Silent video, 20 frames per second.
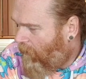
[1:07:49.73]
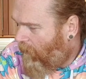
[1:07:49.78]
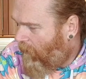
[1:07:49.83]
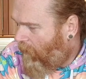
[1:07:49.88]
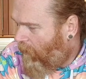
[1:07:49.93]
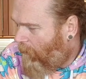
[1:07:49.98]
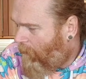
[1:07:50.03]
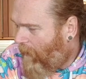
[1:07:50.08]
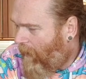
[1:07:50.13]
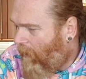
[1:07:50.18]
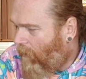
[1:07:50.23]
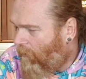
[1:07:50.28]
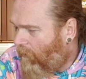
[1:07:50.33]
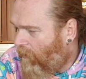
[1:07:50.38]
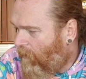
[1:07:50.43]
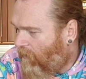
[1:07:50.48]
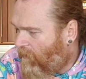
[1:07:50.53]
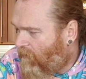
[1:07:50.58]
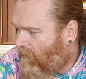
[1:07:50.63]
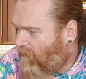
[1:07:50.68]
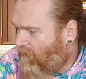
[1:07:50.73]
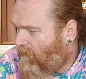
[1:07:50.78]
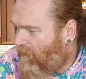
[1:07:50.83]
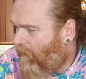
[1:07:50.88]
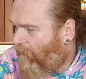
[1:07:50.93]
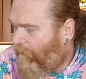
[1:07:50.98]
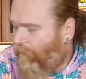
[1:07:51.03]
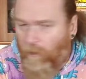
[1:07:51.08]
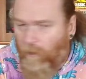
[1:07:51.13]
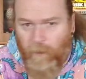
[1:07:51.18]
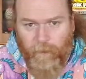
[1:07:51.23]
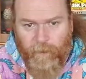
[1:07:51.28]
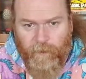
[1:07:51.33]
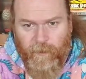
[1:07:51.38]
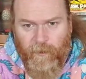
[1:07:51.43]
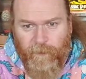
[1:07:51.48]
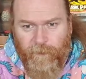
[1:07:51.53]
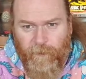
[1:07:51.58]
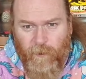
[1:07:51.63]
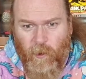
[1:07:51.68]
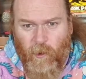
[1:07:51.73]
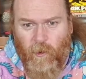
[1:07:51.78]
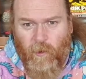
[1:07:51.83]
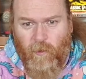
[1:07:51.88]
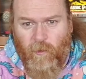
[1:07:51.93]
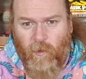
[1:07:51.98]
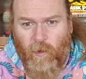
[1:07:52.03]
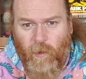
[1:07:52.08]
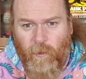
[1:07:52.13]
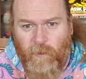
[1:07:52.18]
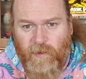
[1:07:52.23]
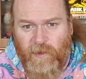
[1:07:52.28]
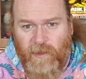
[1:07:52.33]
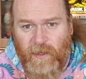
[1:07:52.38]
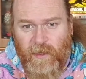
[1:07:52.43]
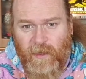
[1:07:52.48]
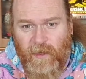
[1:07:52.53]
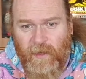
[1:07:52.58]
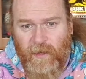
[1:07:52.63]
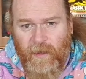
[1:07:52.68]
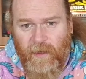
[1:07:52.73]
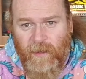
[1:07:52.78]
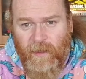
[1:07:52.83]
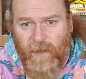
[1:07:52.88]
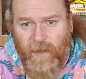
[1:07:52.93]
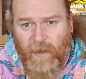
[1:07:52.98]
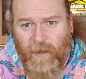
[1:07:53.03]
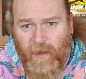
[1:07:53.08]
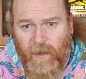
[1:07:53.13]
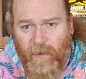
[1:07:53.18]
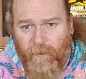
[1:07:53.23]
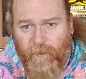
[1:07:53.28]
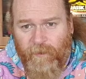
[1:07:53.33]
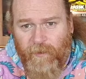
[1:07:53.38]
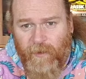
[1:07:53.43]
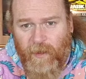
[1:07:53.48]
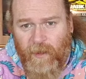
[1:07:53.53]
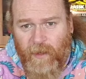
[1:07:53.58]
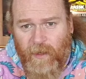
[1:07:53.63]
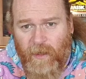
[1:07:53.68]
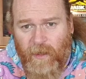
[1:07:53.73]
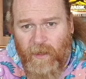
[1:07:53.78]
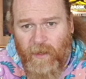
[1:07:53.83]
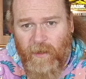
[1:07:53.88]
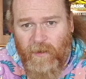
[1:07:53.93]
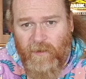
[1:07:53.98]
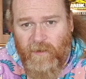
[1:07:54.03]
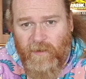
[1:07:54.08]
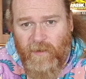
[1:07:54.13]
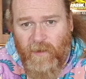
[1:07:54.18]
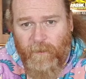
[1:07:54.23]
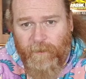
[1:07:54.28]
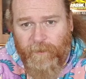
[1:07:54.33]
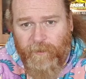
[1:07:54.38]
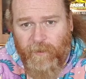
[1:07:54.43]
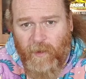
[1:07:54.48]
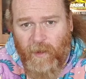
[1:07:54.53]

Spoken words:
you know, powder to different food groups is